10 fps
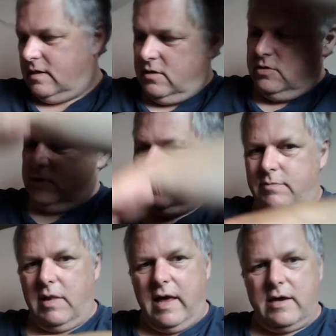You can shoot
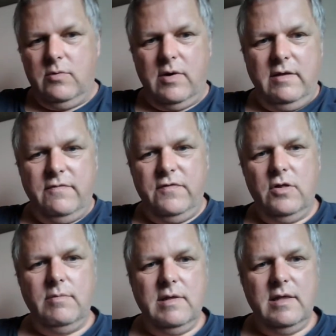black and white
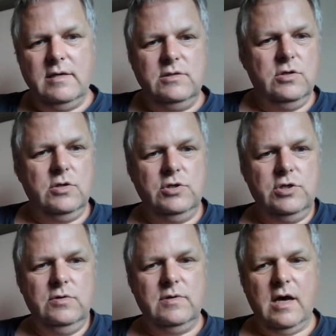film in this. You can
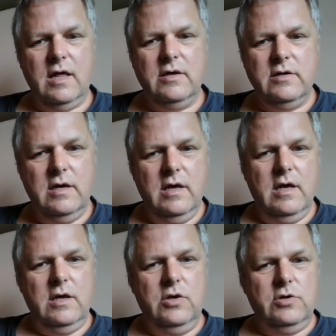shoot color.
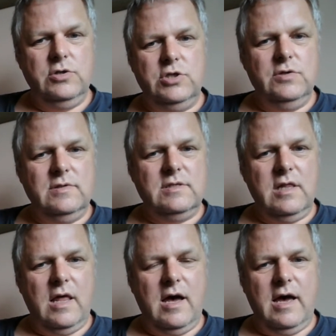You can shoot
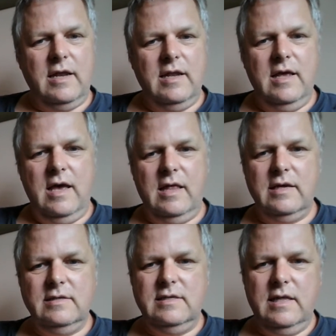slide. And like
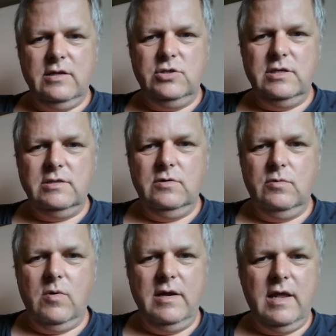I say, like just with
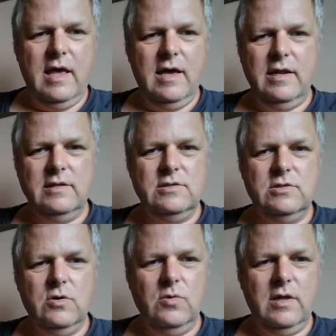one hand, it's
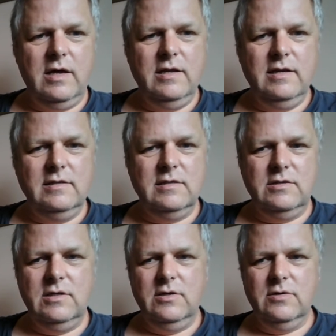so light and easy
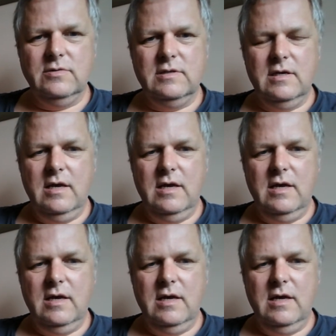to use.